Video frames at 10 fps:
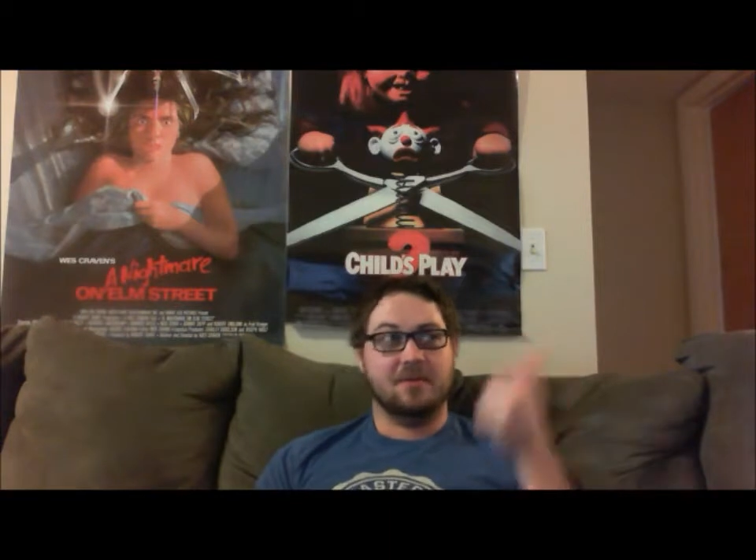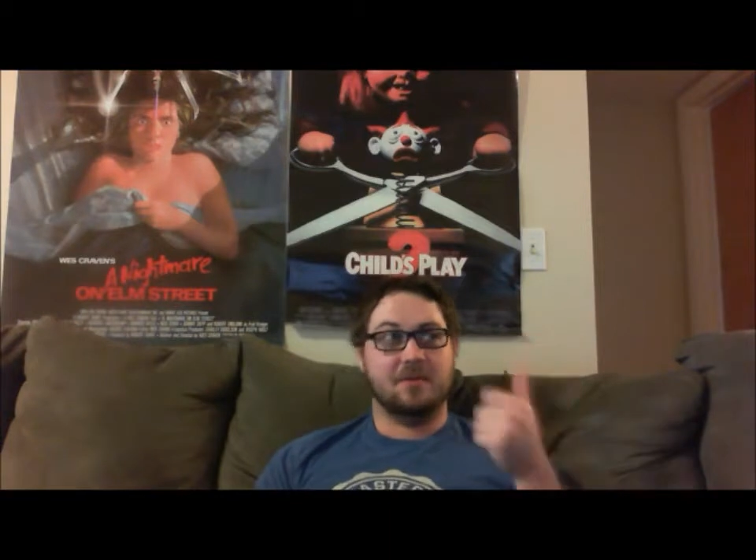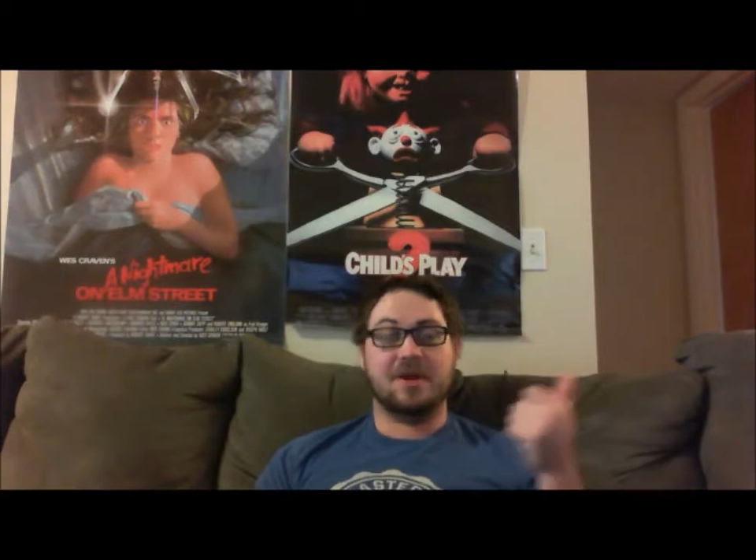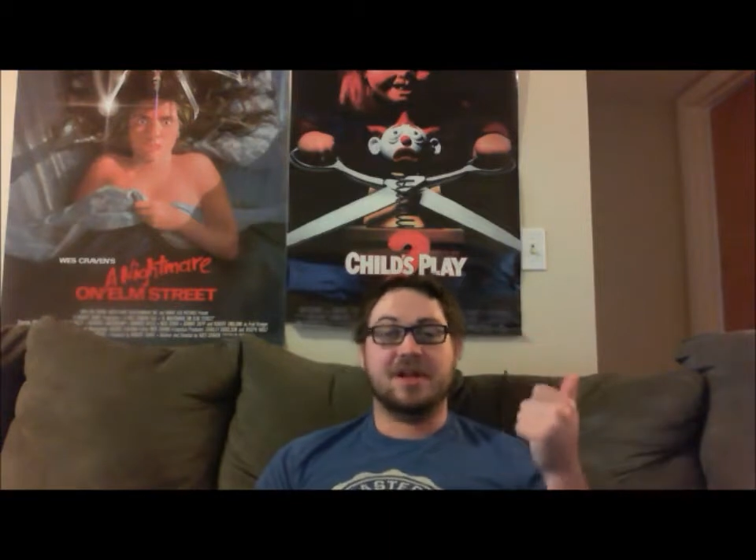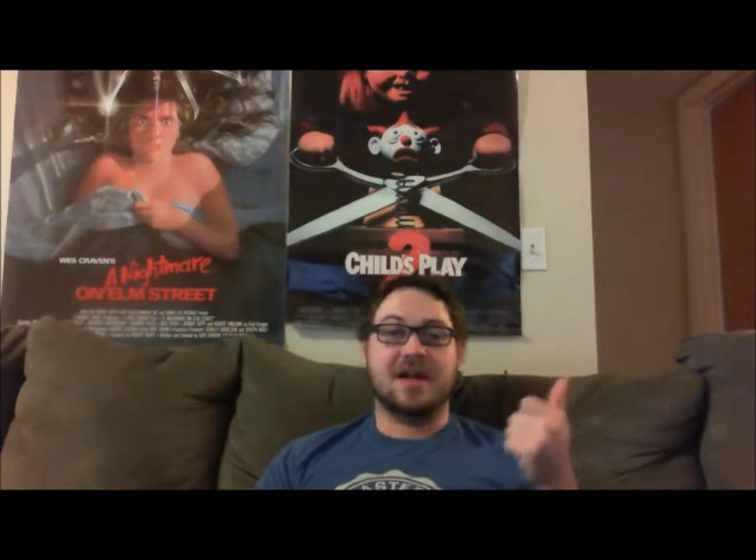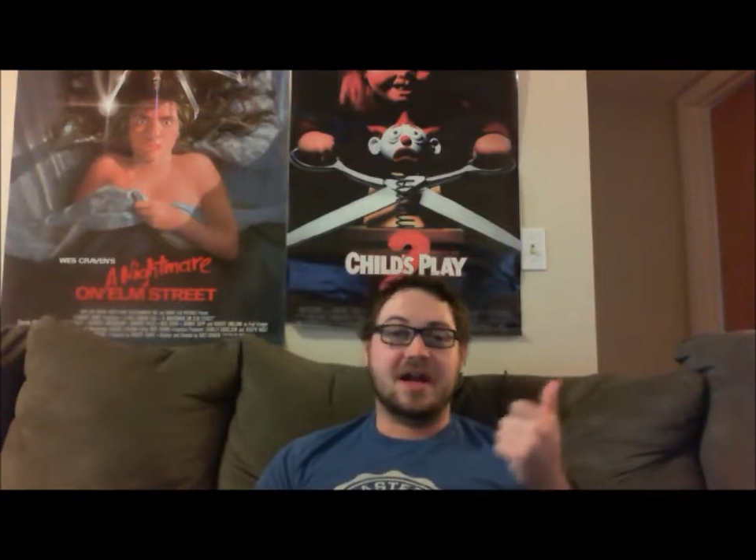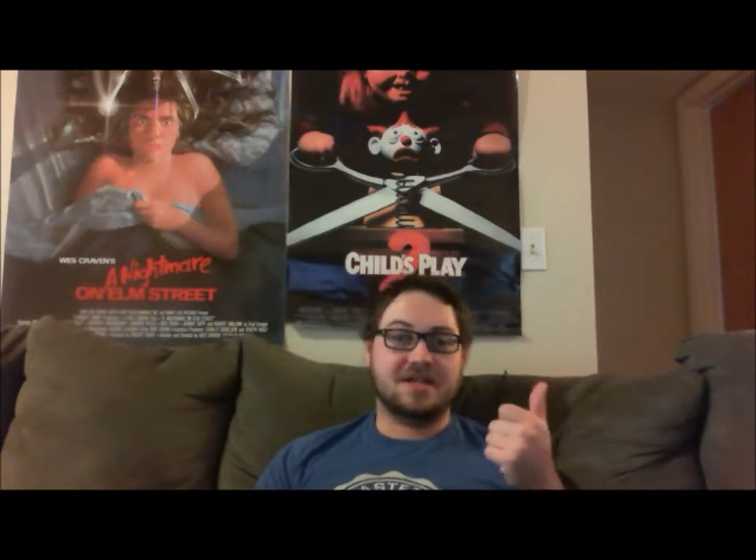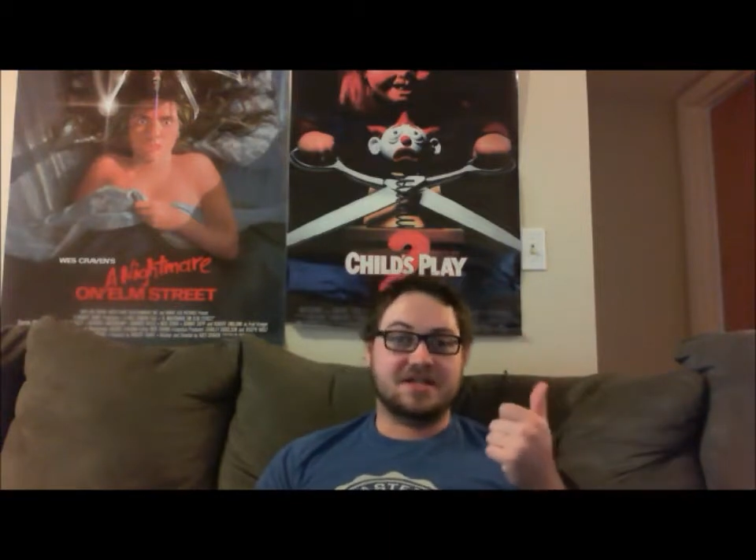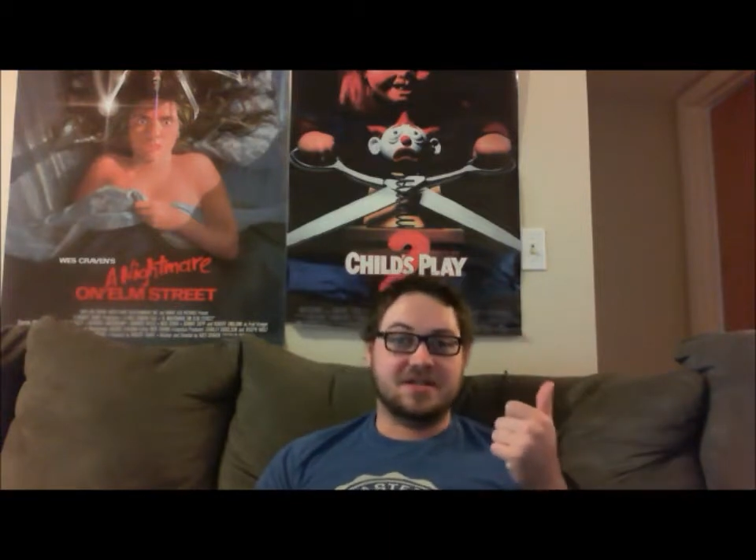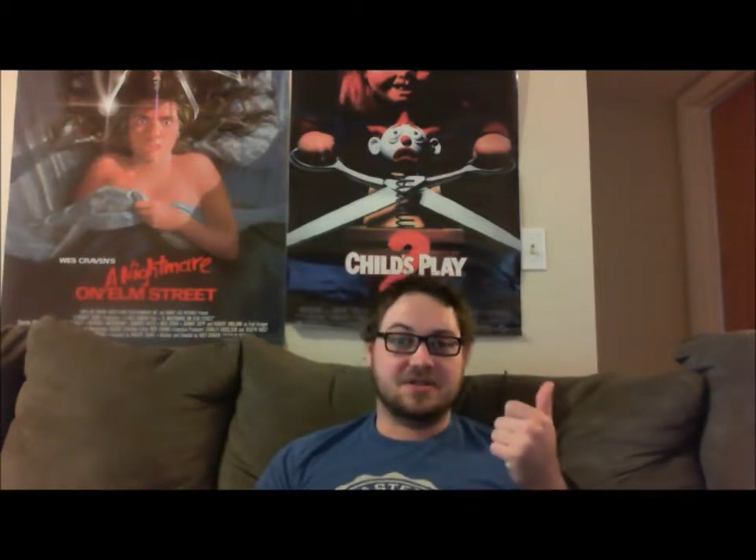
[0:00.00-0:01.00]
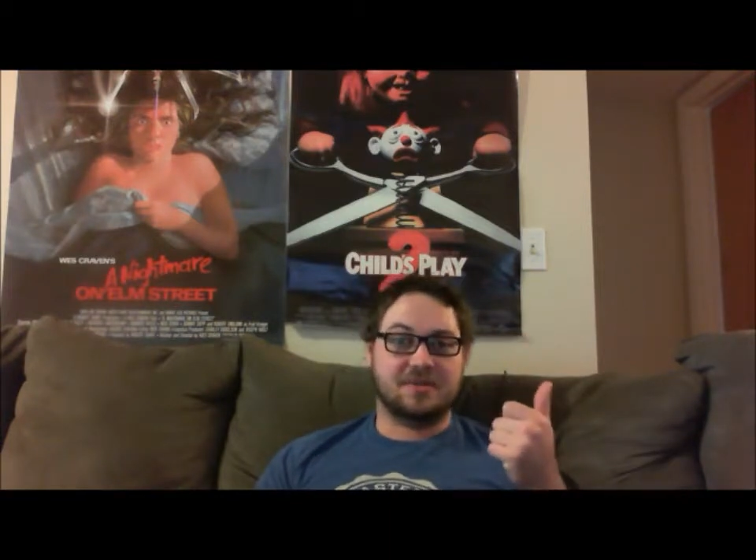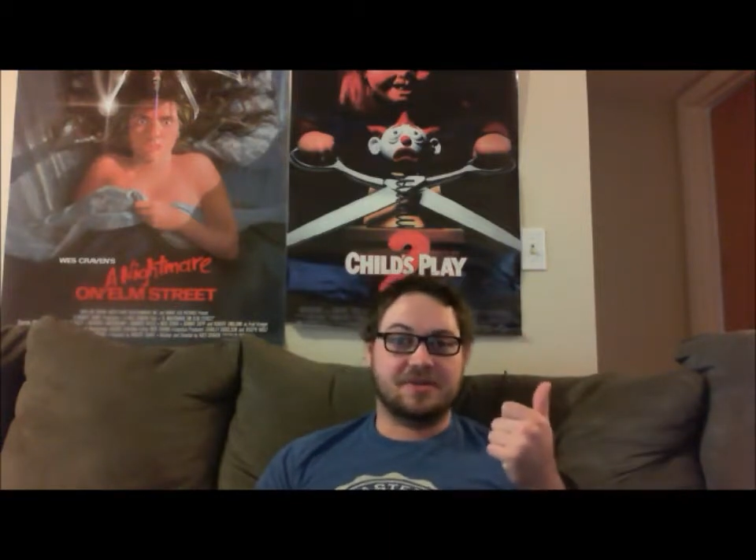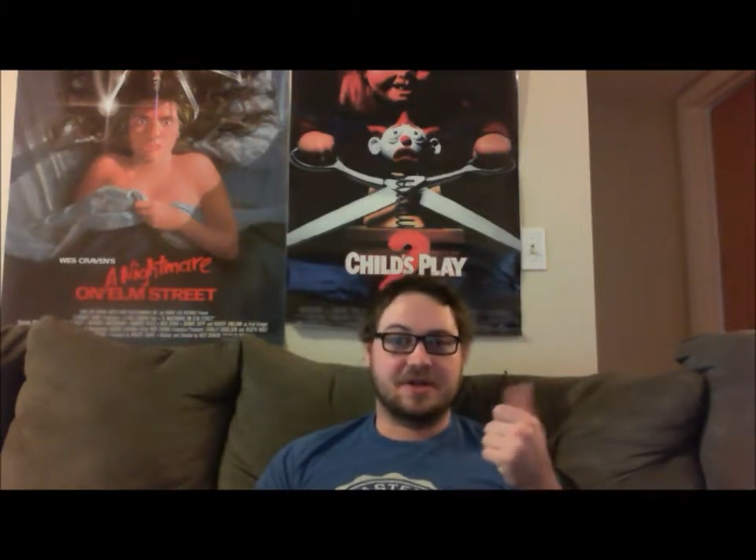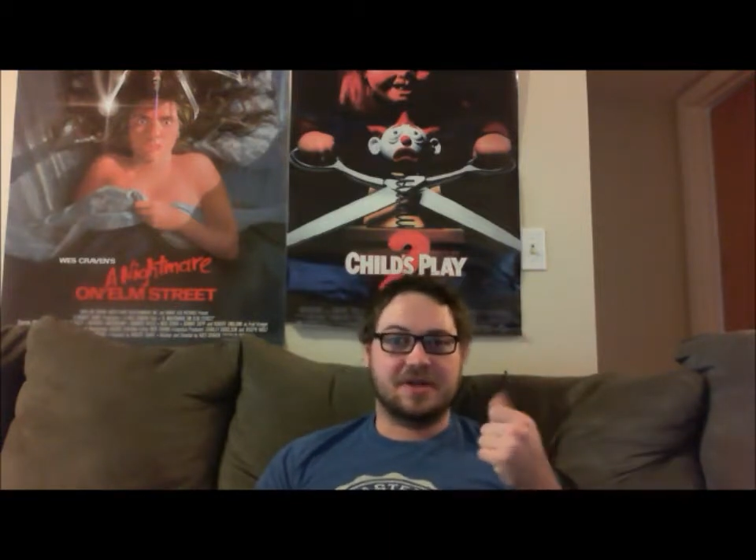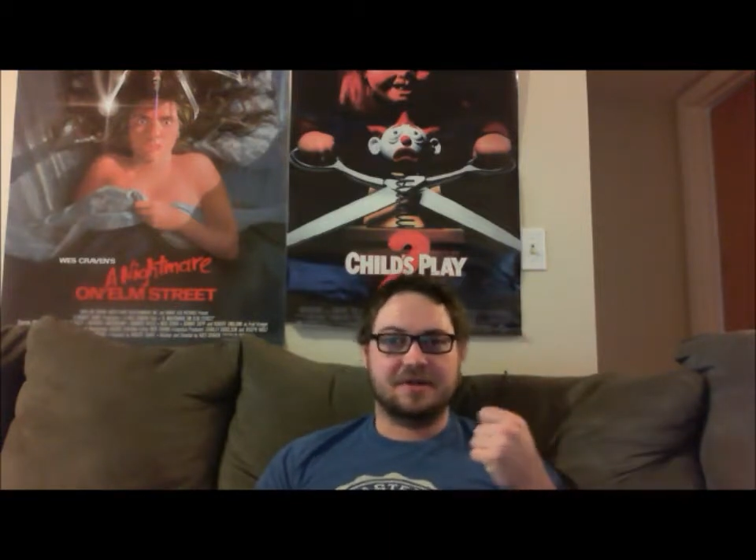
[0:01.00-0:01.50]
really high seats were
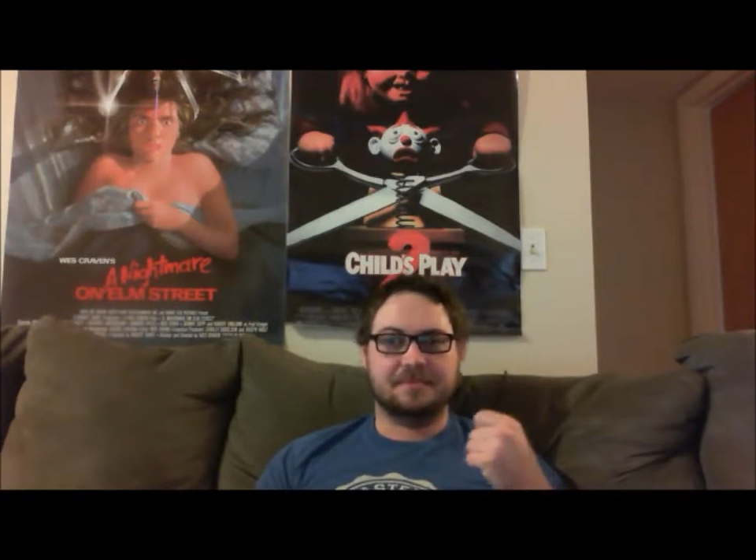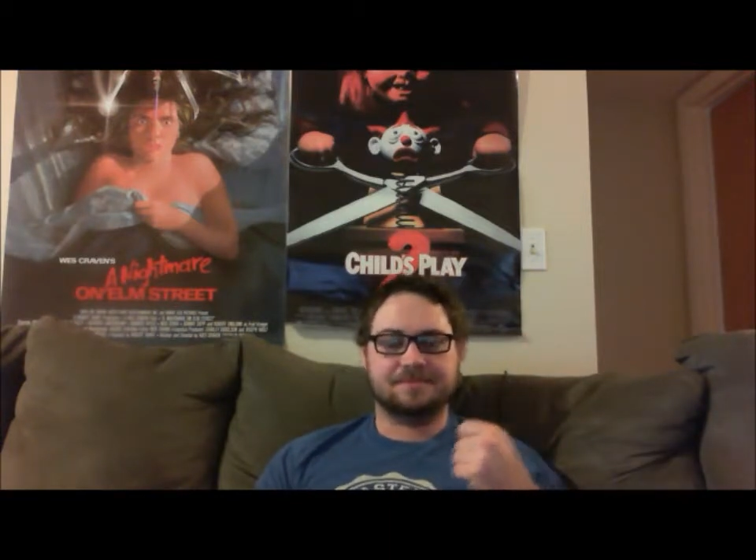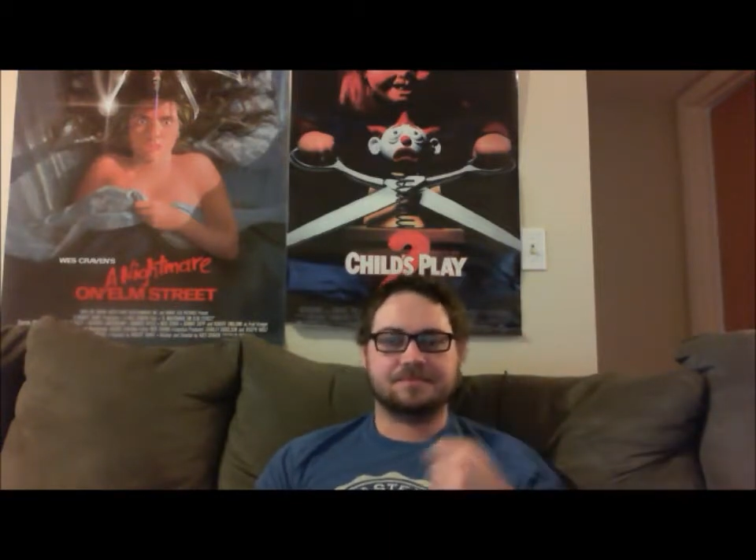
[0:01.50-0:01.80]
thinking.